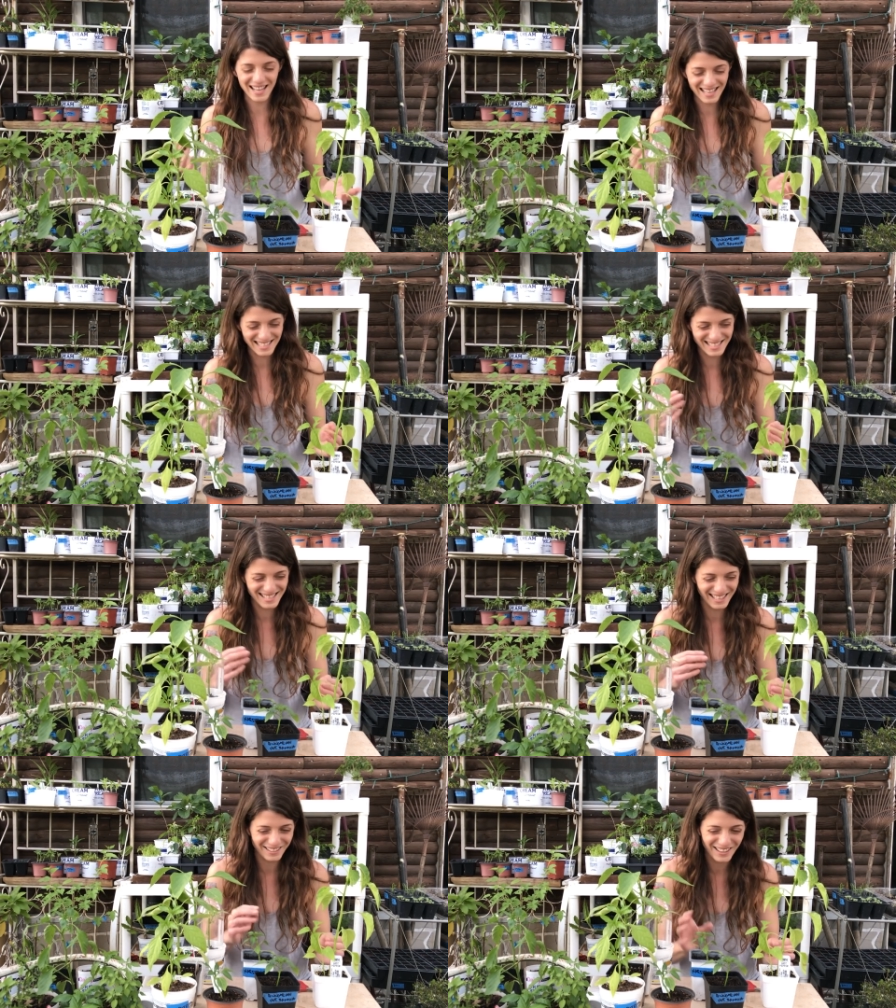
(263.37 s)
days.
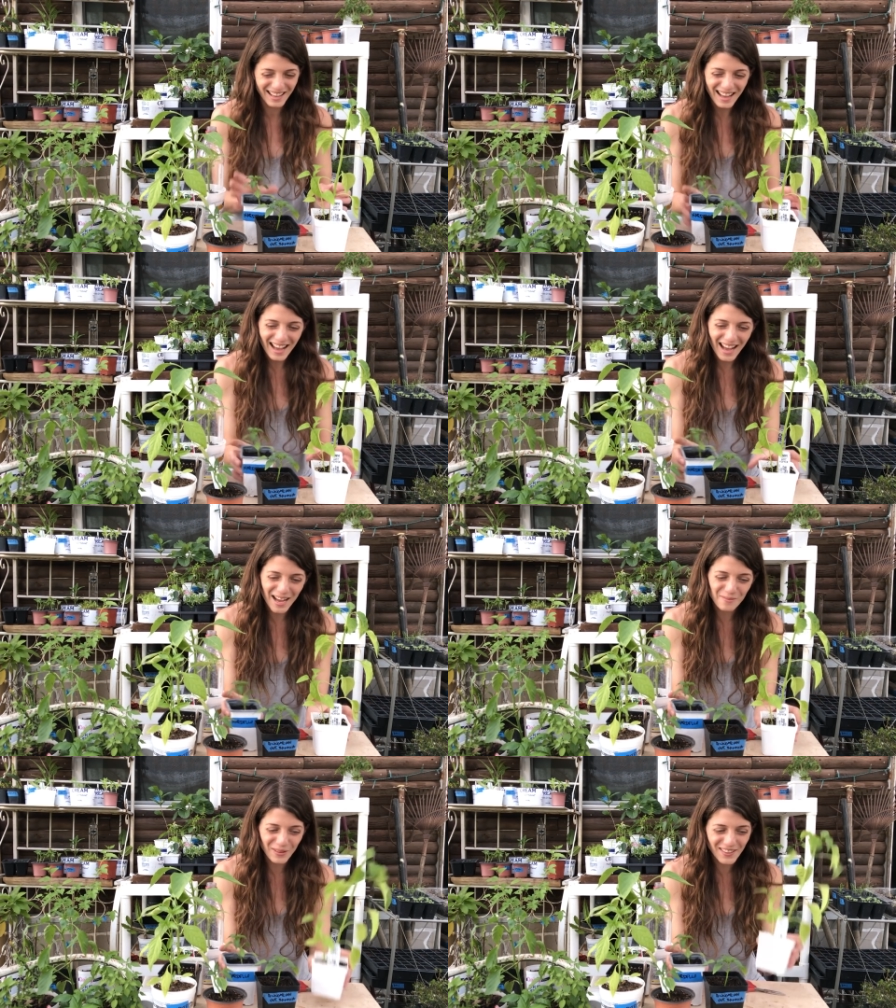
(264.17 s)
so,
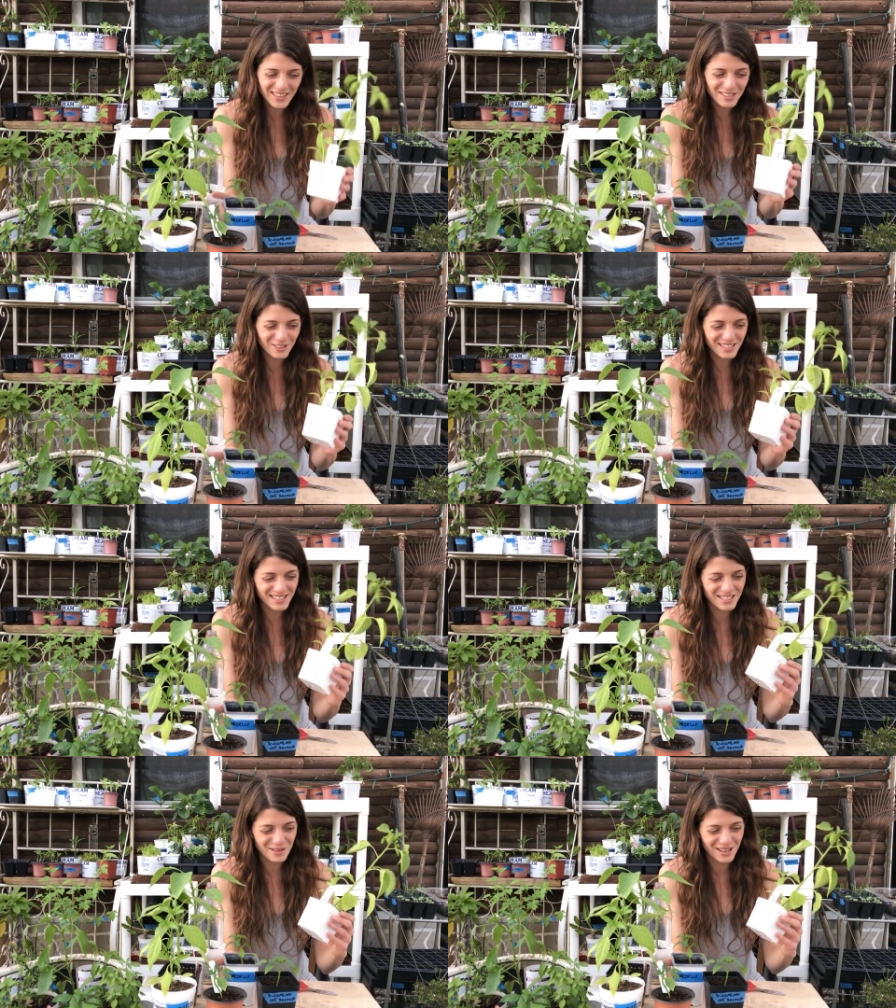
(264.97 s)
um, in this sort of
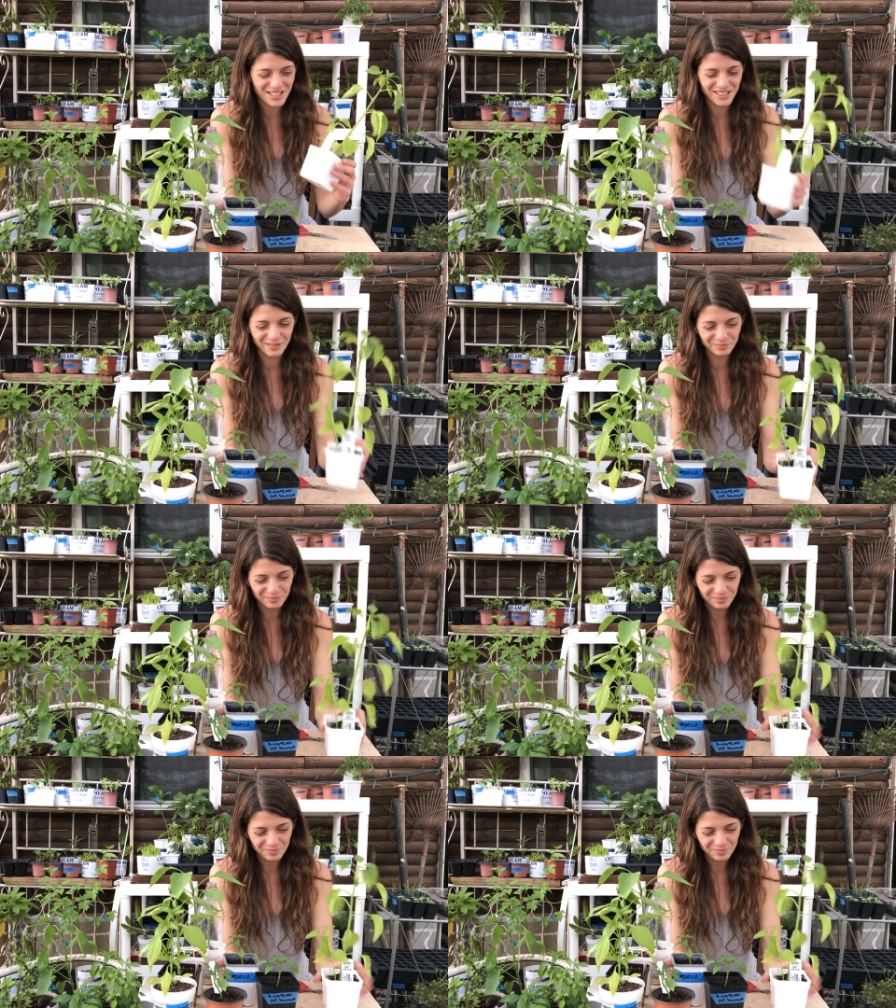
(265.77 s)
situation,